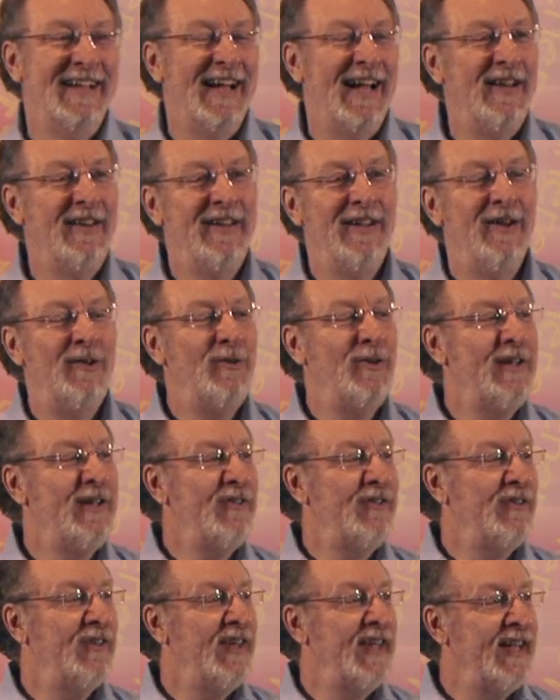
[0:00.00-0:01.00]
Now, the only
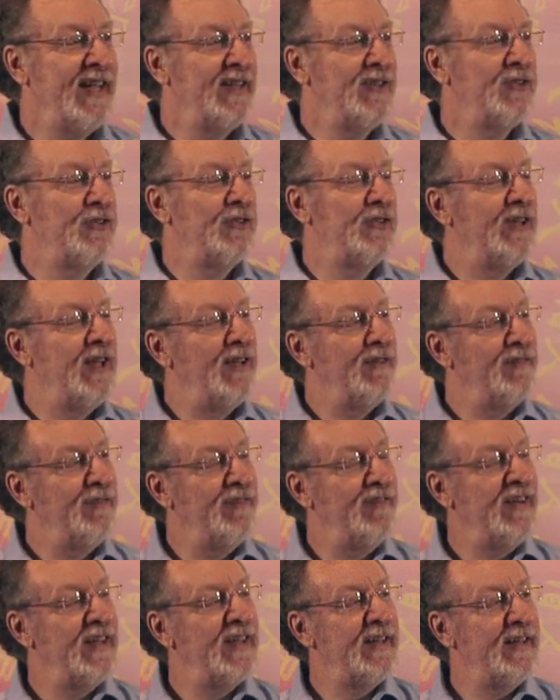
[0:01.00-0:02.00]
things that
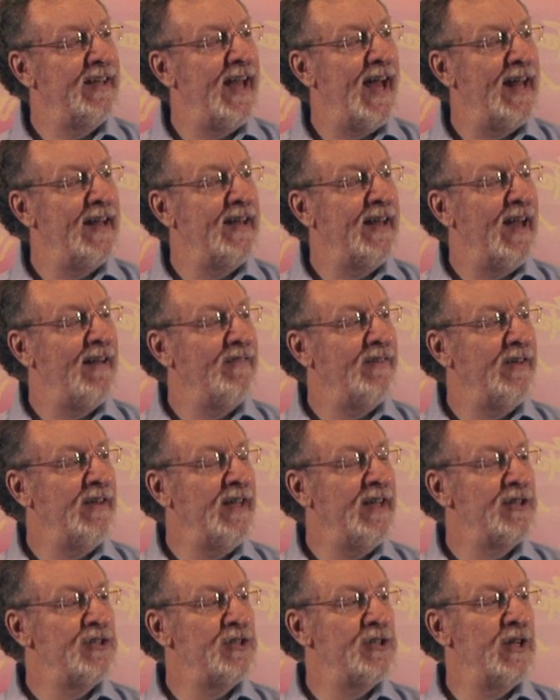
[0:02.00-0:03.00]
fit that
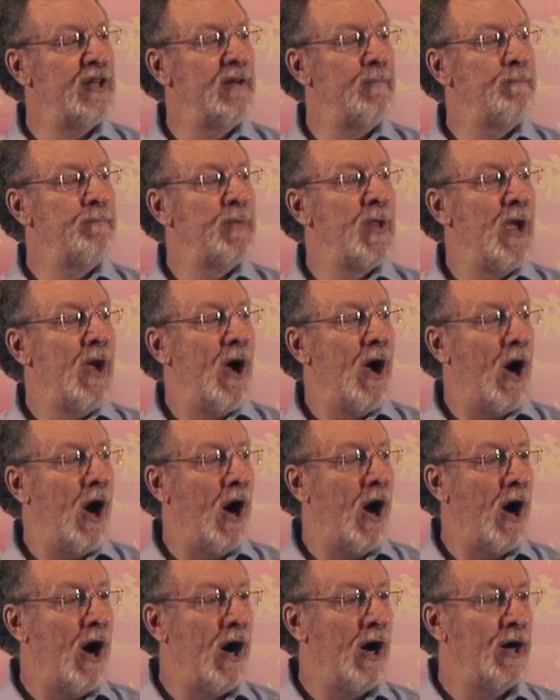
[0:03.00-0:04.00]
definition
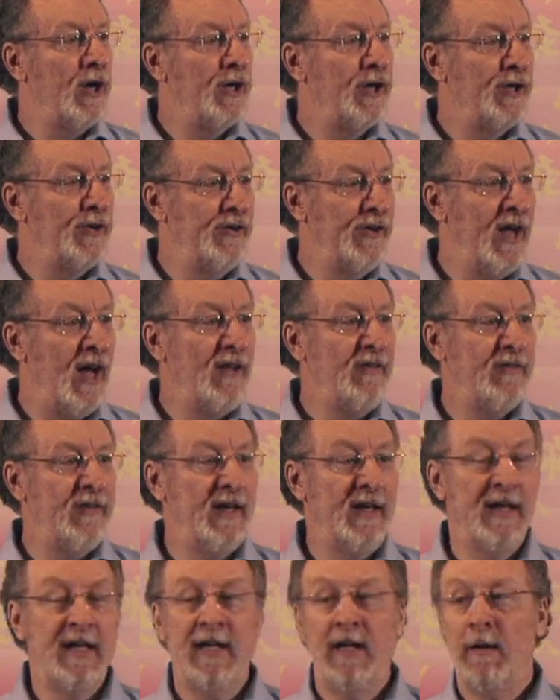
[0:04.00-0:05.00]
are
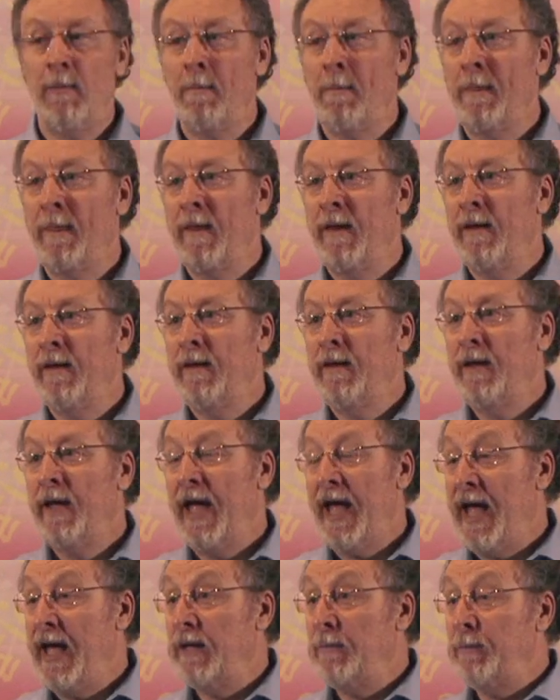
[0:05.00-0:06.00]
nothing
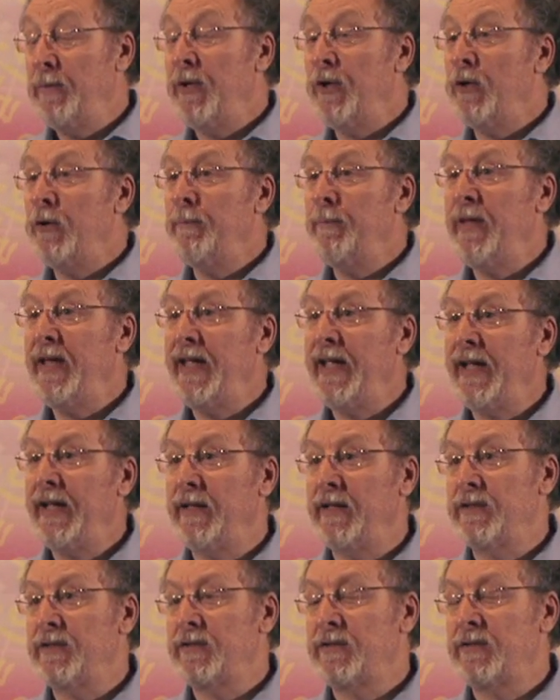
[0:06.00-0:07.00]
and pure
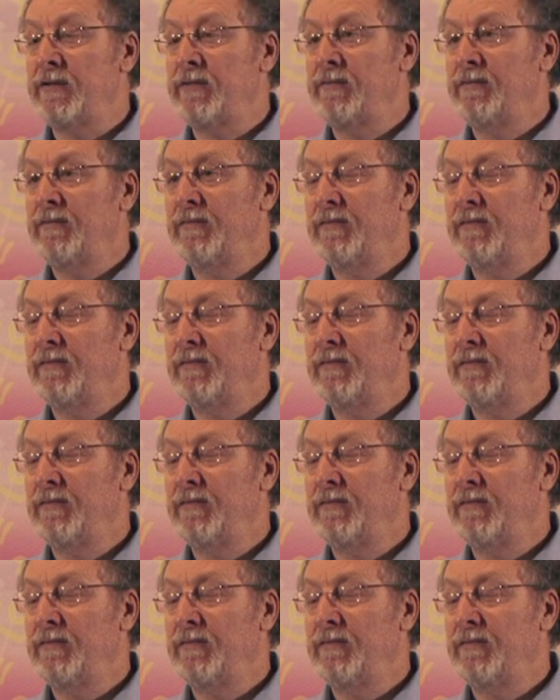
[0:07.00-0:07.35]
beingness.